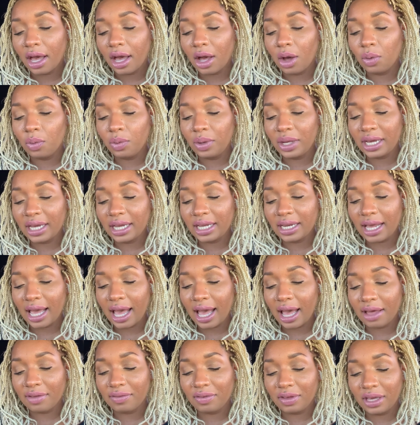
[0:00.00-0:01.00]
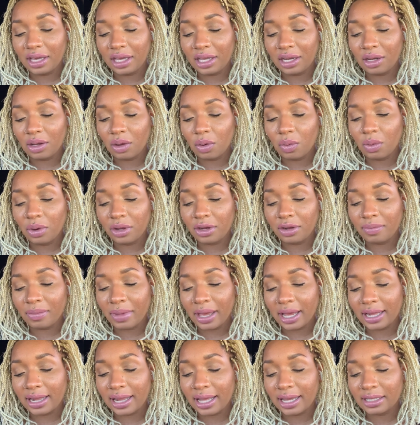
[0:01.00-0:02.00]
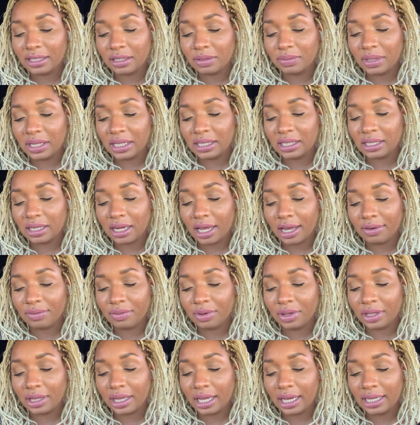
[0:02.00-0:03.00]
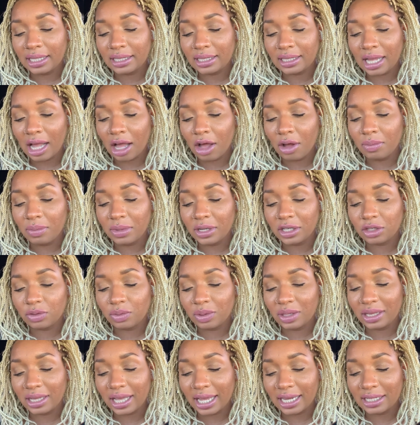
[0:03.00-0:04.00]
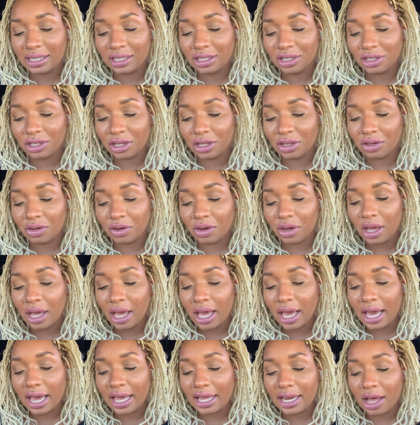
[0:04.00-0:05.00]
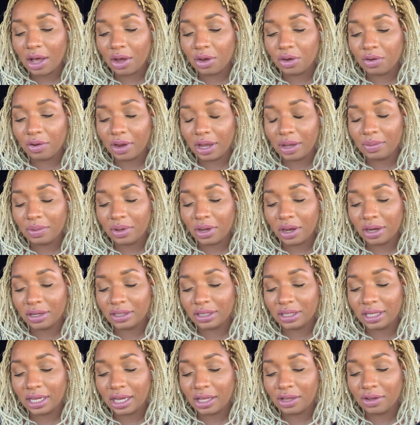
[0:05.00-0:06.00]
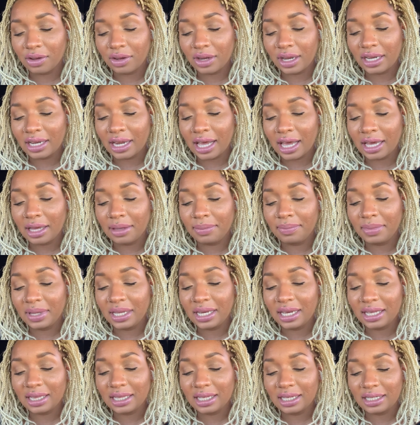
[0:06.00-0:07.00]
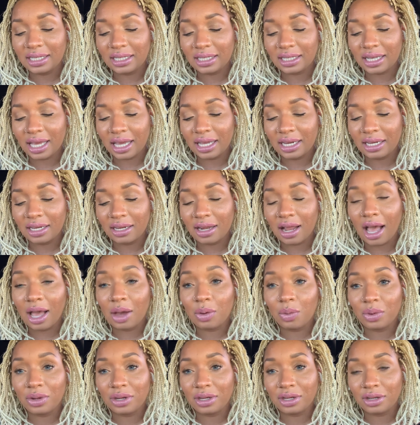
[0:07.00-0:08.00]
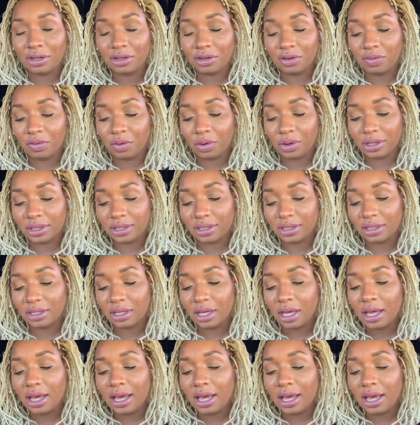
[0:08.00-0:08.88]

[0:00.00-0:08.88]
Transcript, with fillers: A week and a half in, one of my classmates and I realized how much we liked each other and how great we are together, and I immediately decided I wanted a divorce.